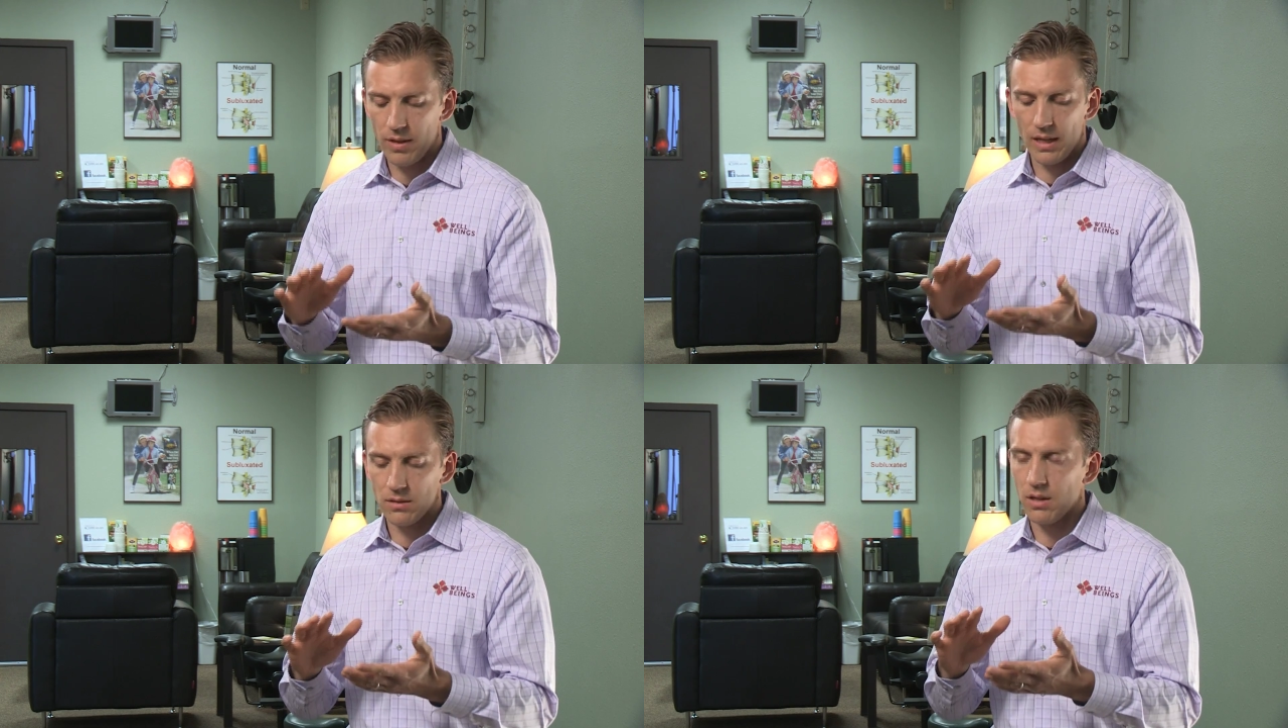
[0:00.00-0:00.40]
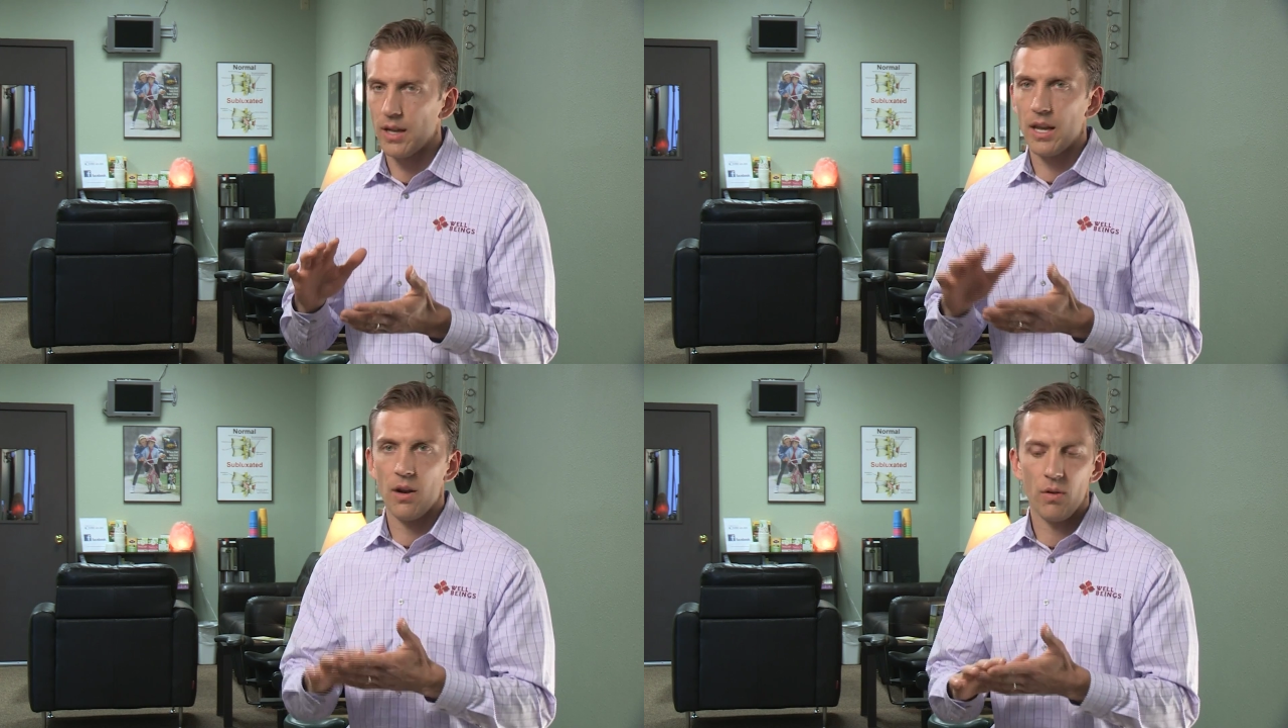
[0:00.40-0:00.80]
things
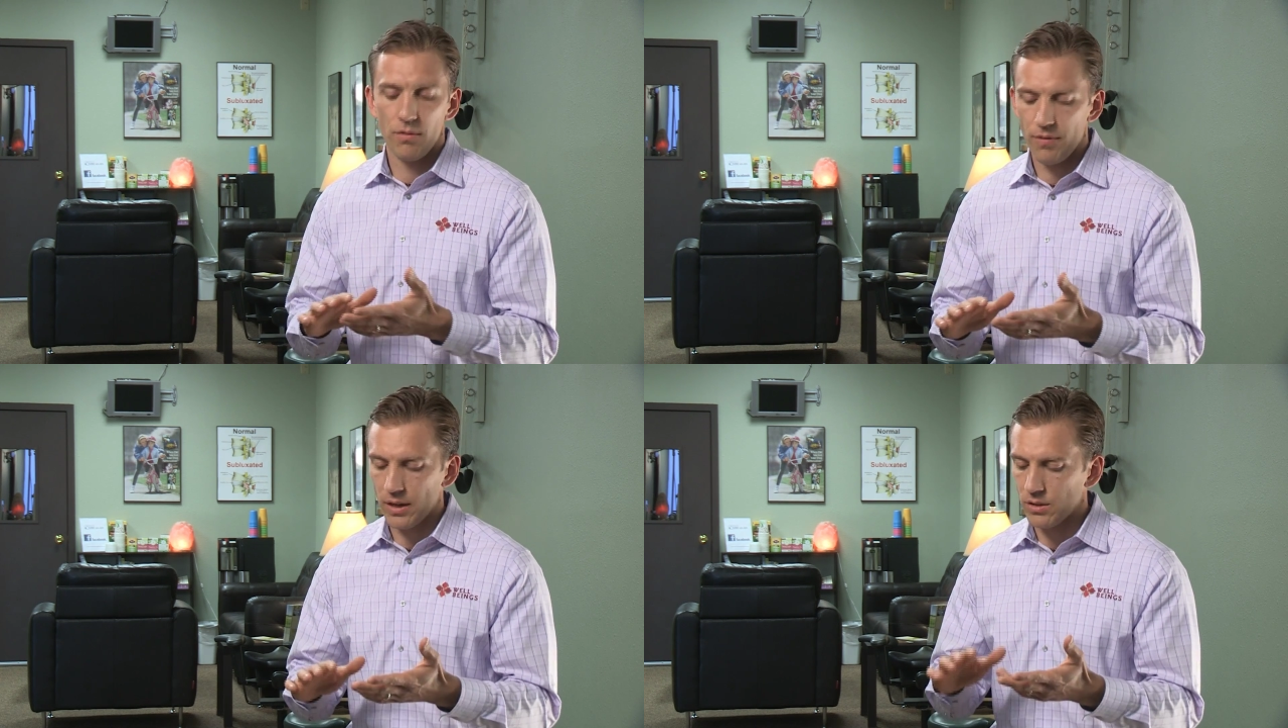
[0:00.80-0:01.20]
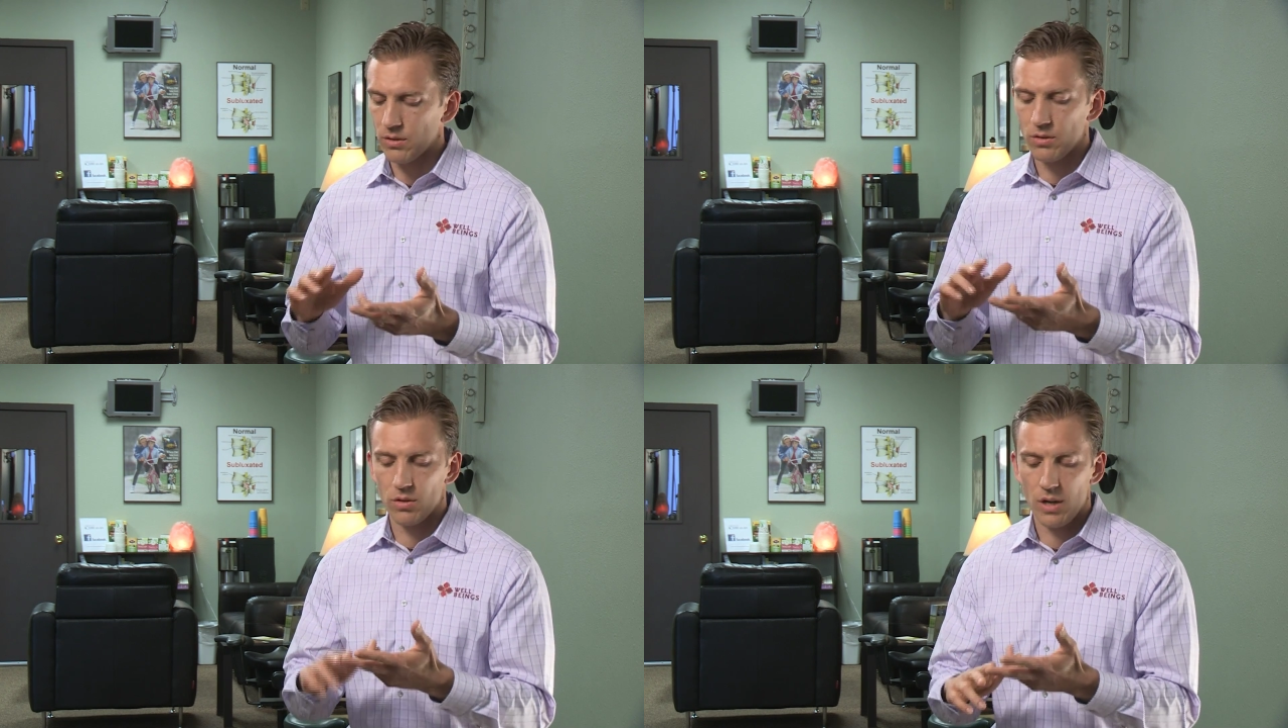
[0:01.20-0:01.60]
like ear
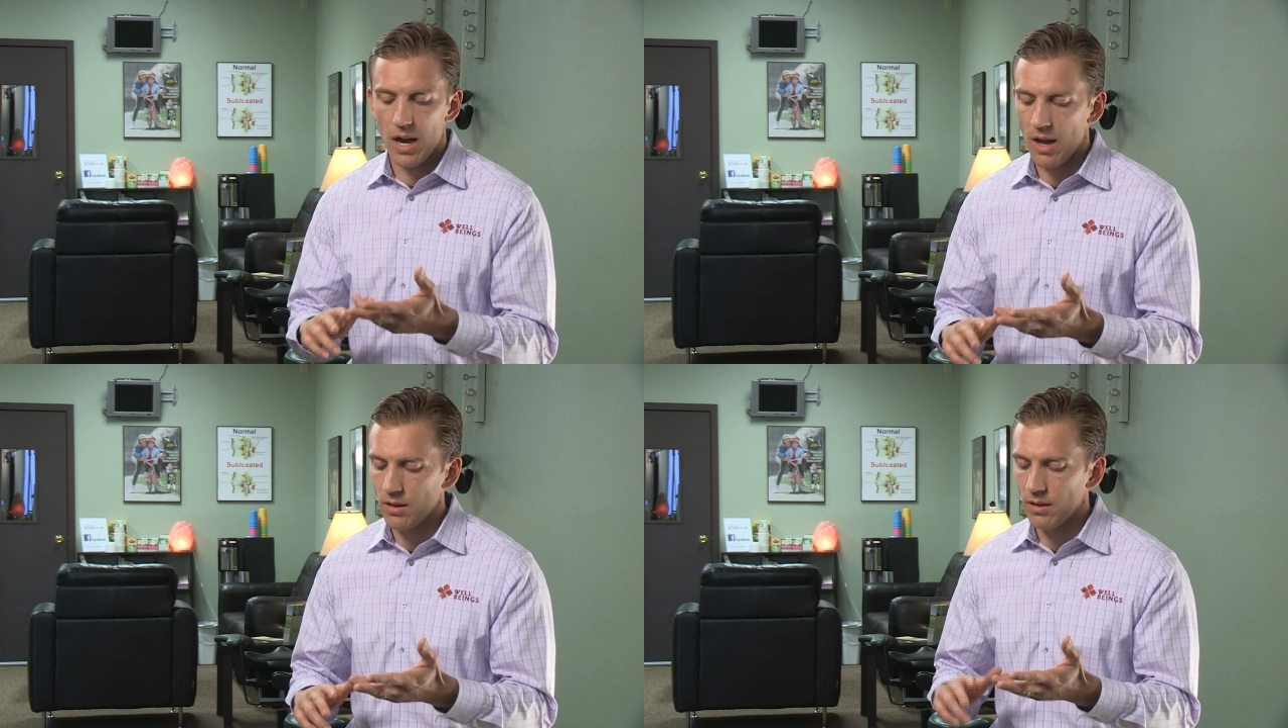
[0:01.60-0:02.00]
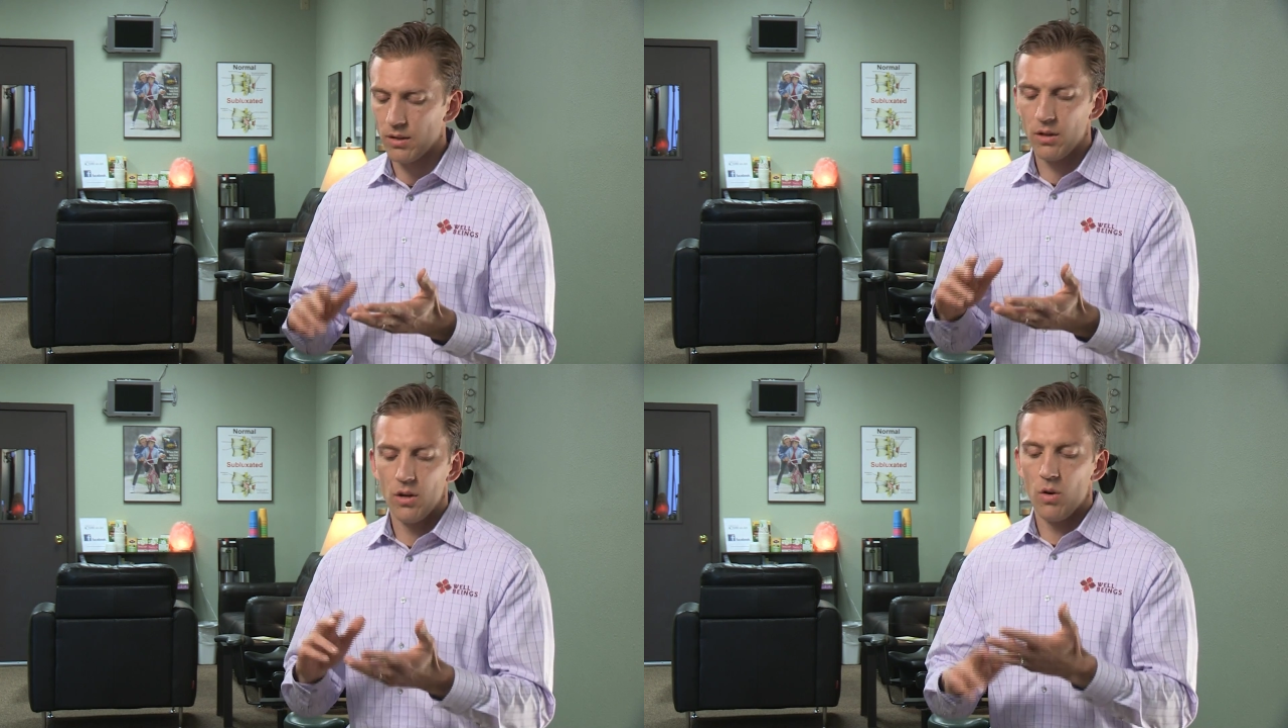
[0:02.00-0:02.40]
infections or
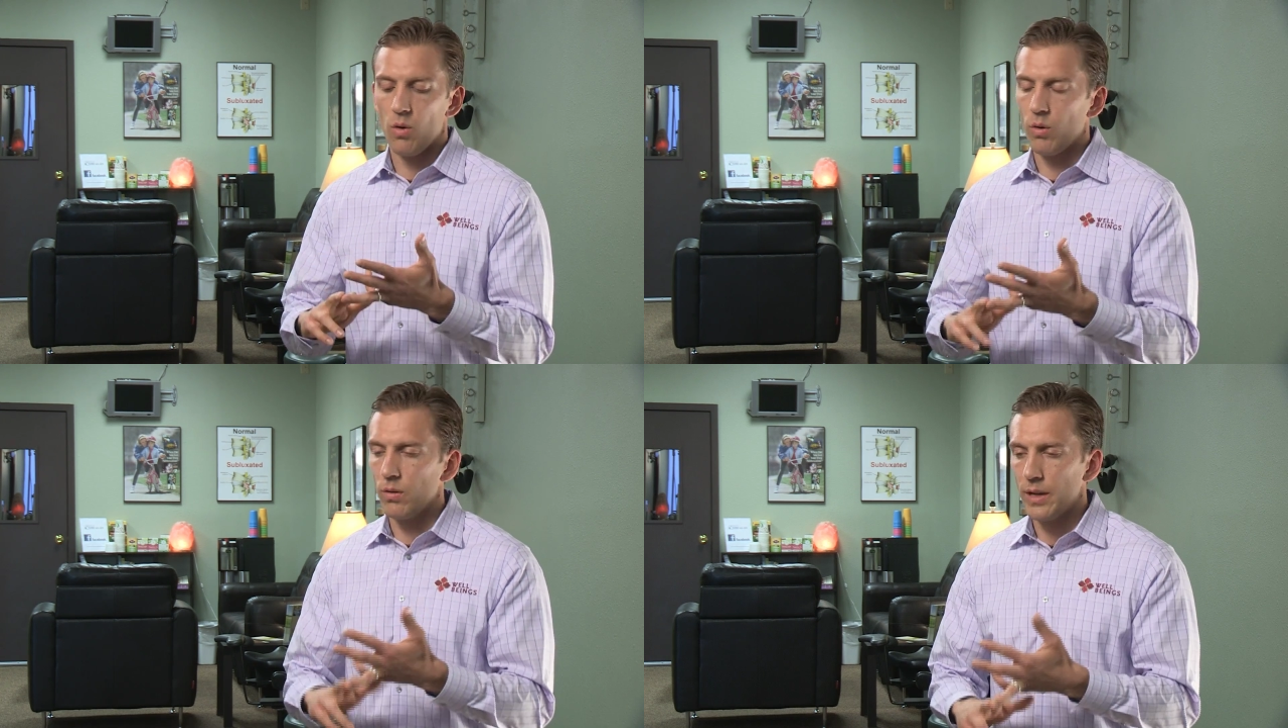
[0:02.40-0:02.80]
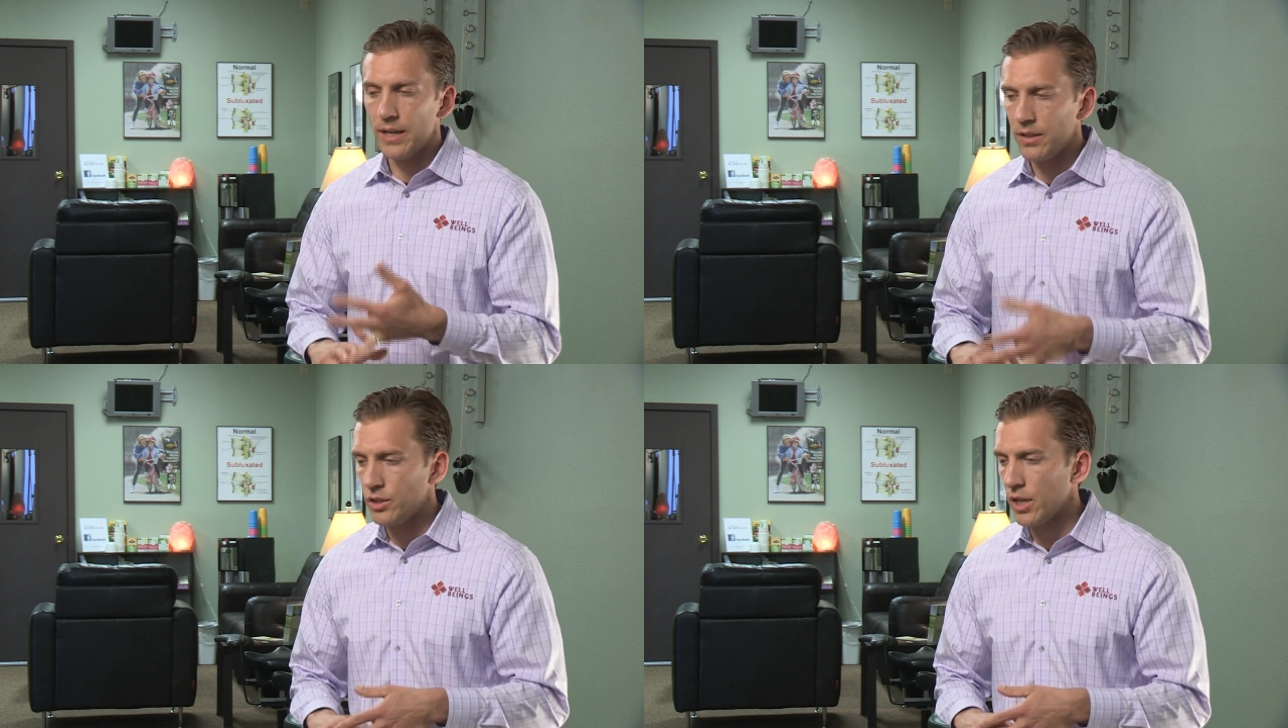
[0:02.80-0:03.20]
colic or
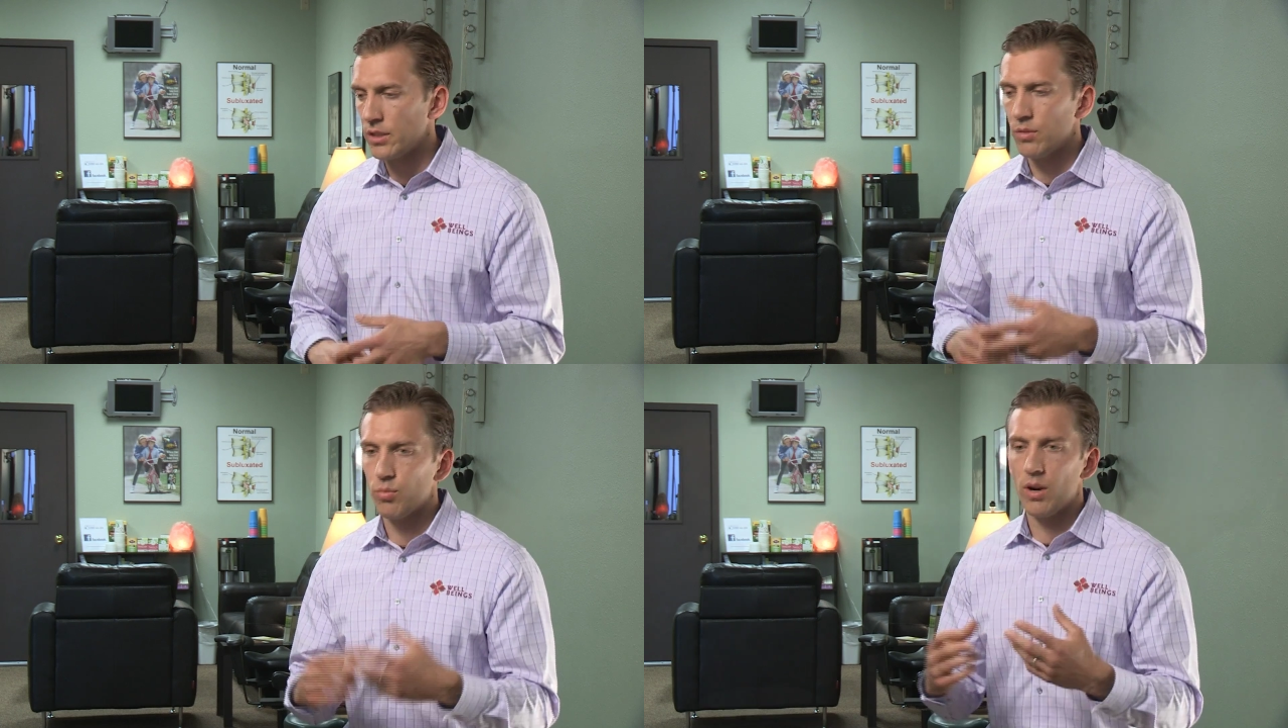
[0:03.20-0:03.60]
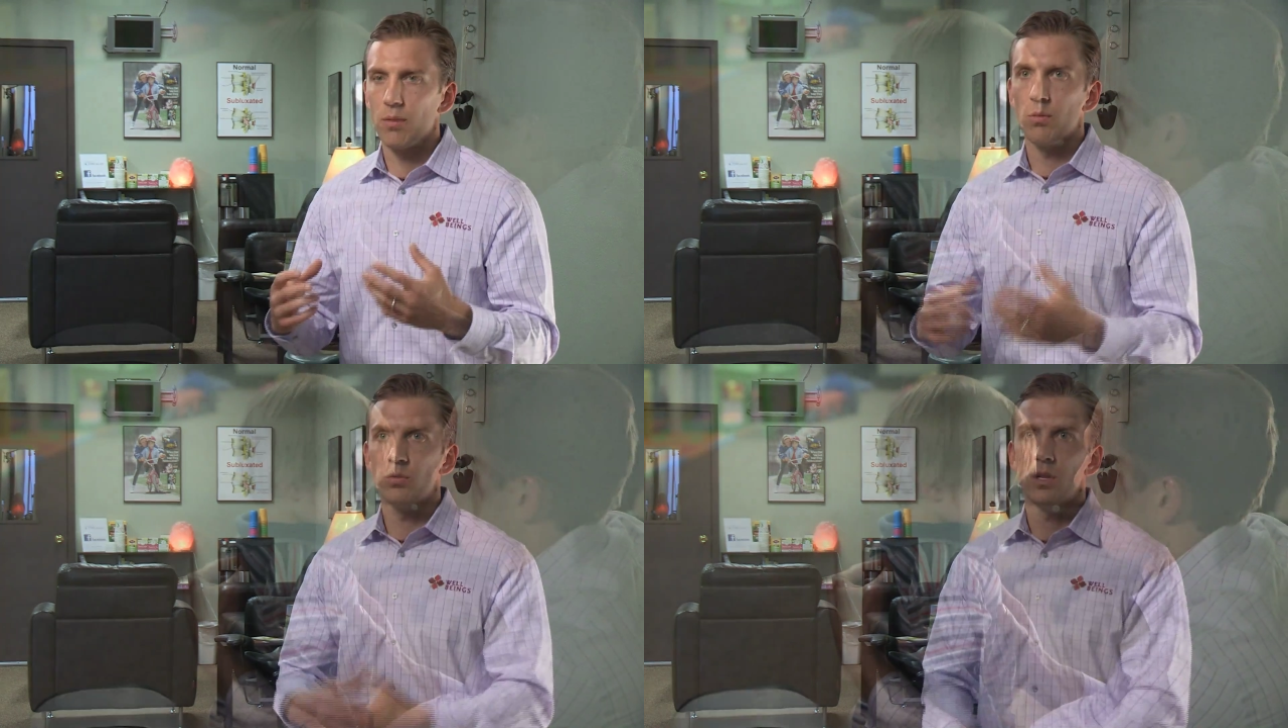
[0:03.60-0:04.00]
indigestion
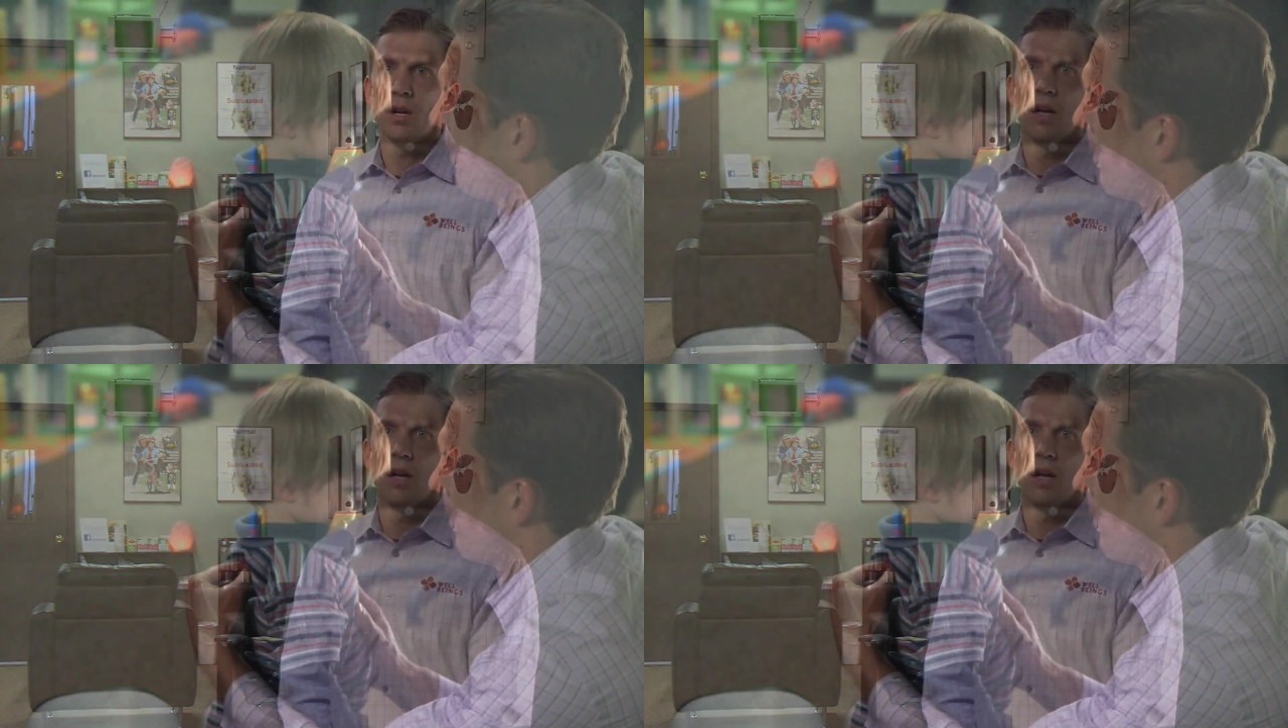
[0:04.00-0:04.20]
problems,